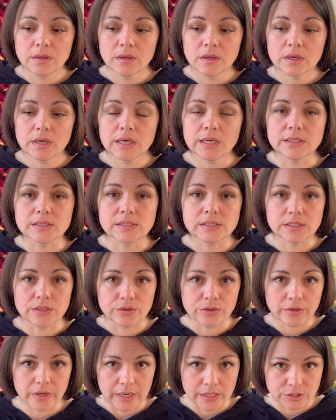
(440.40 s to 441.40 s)

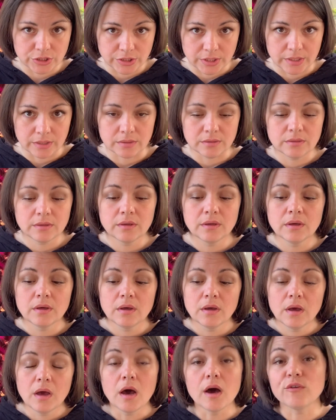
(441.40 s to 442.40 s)
consideration
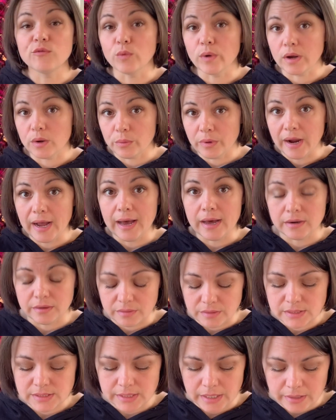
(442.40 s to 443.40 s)
of where we're at in
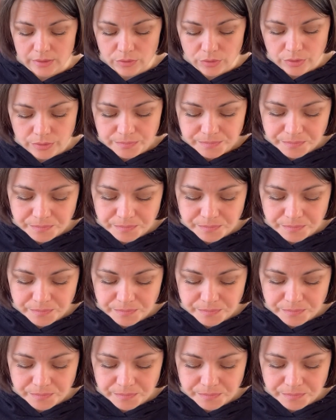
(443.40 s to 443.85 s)
the cycle.